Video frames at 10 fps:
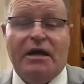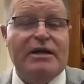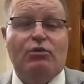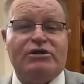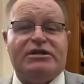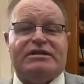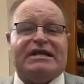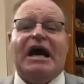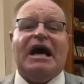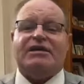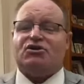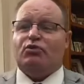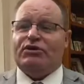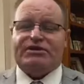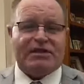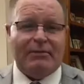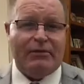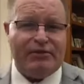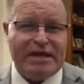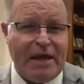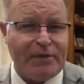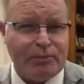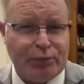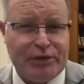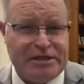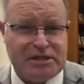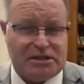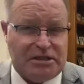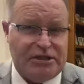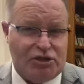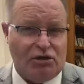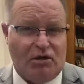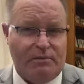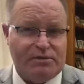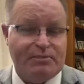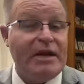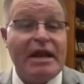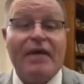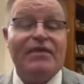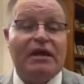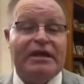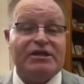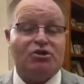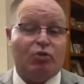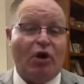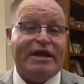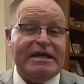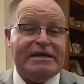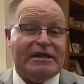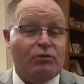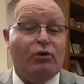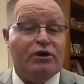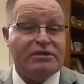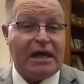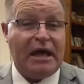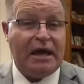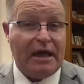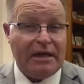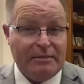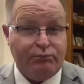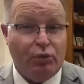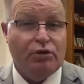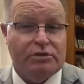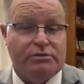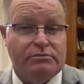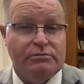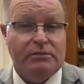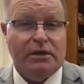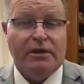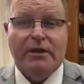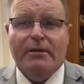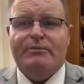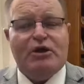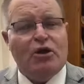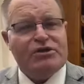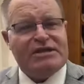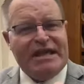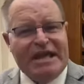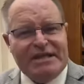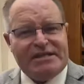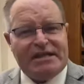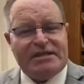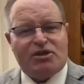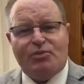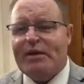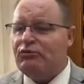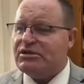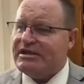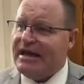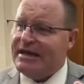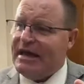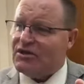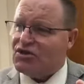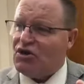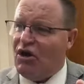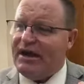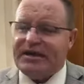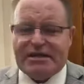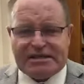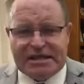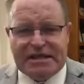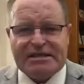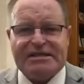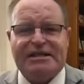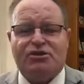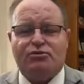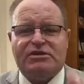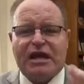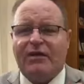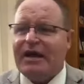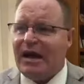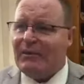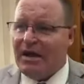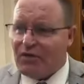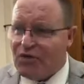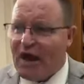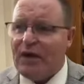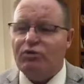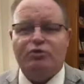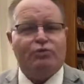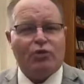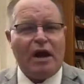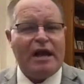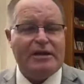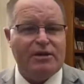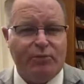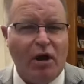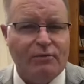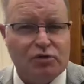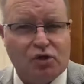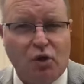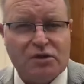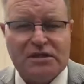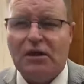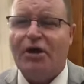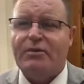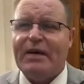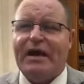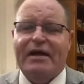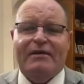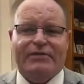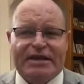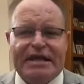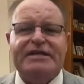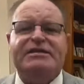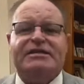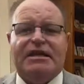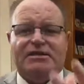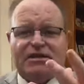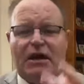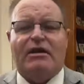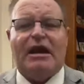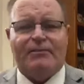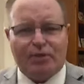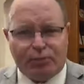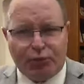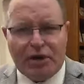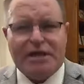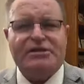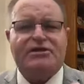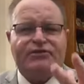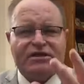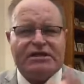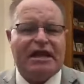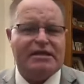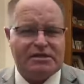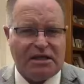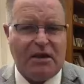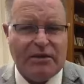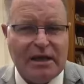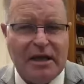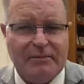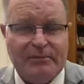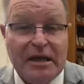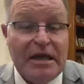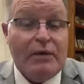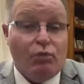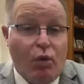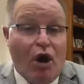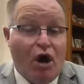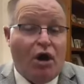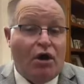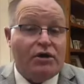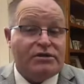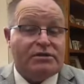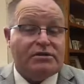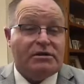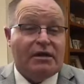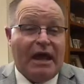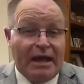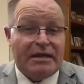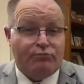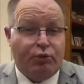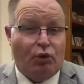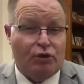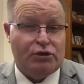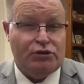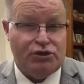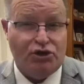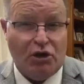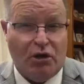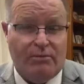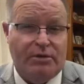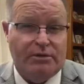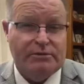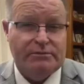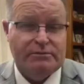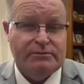You know, he wasn't tasked with some of the other priestly jobs. But nonetheless, what he did was important. Because the incense, the people were standing outside, and as the incense was going up, they would pray. And the Bible talks a lot about the incense going up, the prayers of the saints going up. It was an important job.